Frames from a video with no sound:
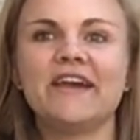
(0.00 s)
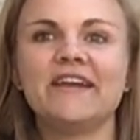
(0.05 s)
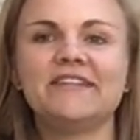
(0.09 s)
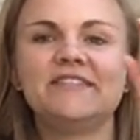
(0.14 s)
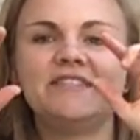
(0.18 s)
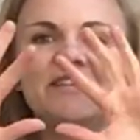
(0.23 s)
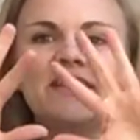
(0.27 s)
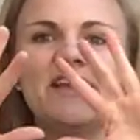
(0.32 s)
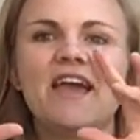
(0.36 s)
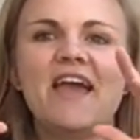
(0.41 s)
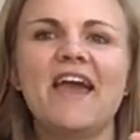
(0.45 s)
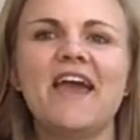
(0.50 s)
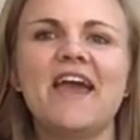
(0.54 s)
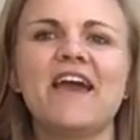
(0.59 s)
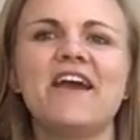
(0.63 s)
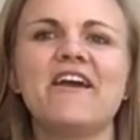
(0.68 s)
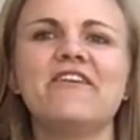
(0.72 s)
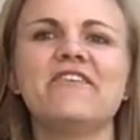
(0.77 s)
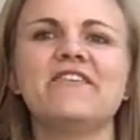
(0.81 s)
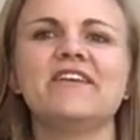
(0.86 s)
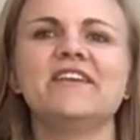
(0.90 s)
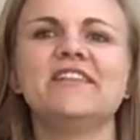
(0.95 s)
light,
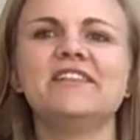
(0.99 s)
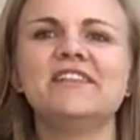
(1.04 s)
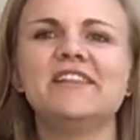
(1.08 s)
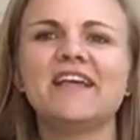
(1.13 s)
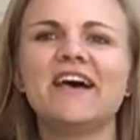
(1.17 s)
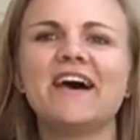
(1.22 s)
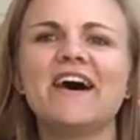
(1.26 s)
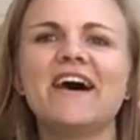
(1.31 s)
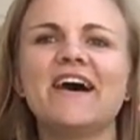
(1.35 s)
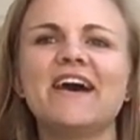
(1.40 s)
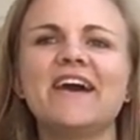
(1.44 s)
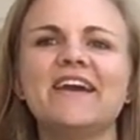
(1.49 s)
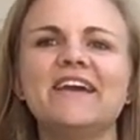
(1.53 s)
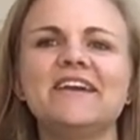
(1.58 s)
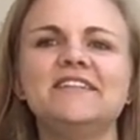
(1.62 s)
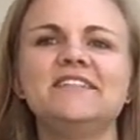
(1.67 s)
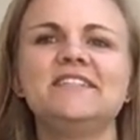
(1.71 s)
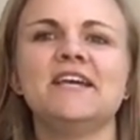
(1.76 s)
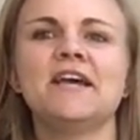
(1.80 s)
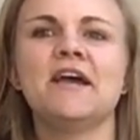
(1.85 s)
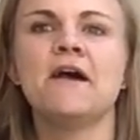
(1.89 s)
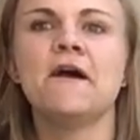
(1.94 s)
air and
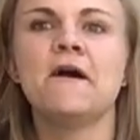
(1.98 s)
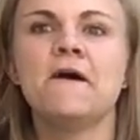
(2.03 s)
light.